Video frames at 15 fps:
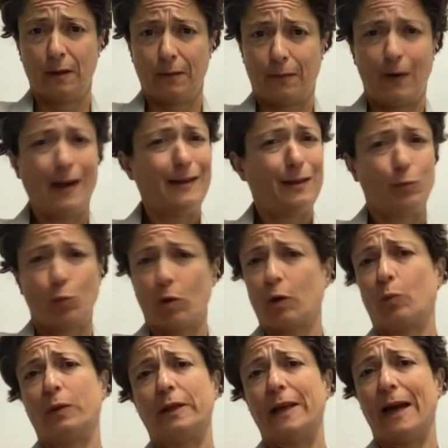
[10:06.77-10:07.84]
Find and work
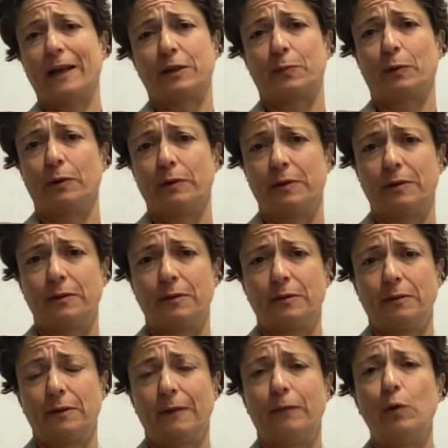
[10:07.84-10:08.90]
with the experts
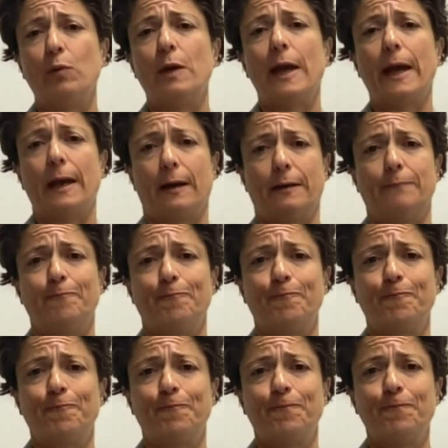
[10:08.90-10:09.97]
if you can.
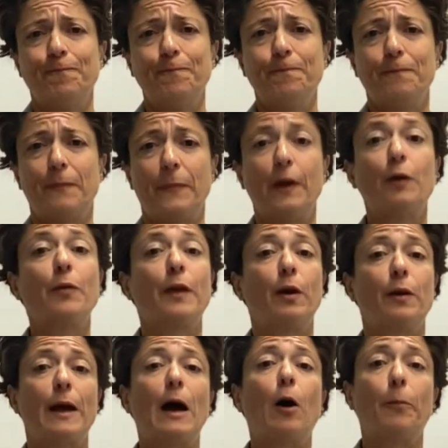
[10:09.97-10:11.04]
They're there
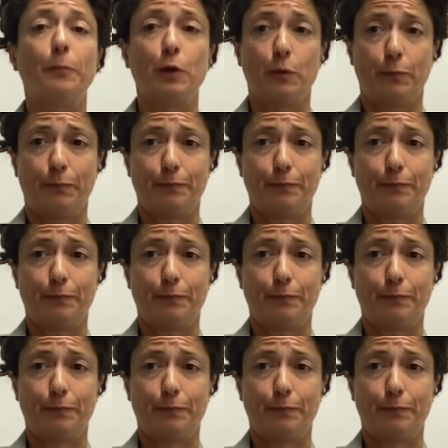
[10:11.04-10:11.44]
to help you.